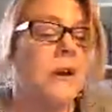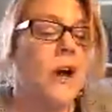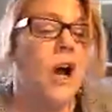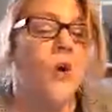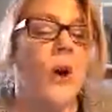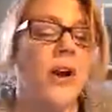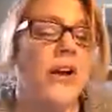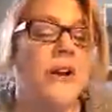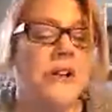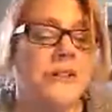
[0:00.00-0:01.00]

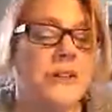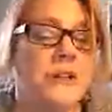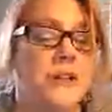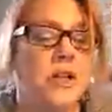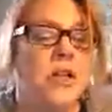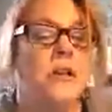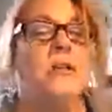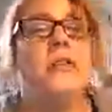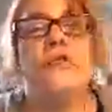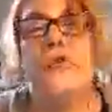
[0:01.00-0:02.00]
Aquarius.
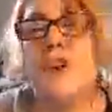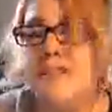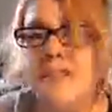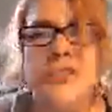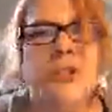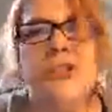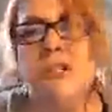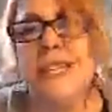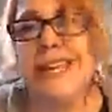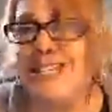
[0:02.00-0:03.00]

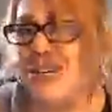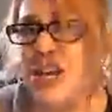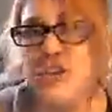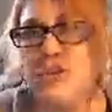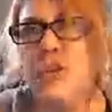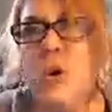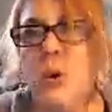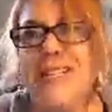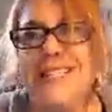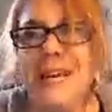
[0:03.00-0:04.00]
Transitions and changes are
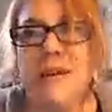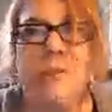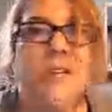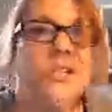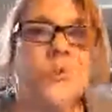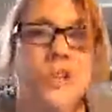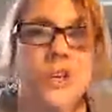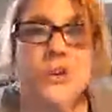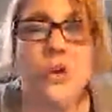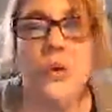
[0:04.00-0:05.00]
going to take place within
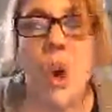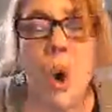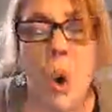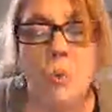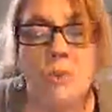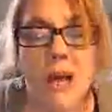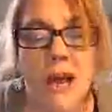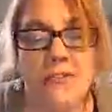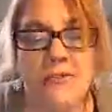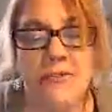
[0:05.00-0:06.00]
your own home
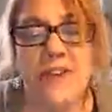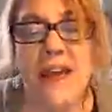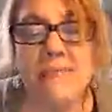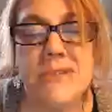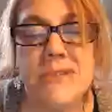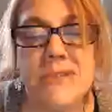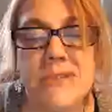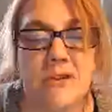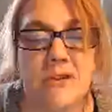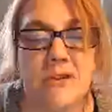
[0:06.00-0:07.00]
life. Family
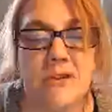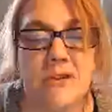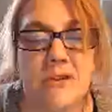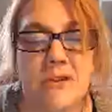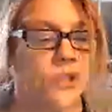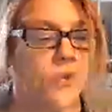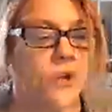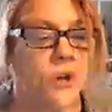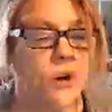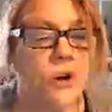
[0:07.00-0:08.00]
matters. Emotions will
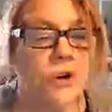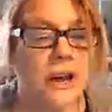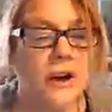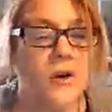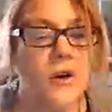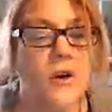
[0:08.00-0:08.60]
occur now.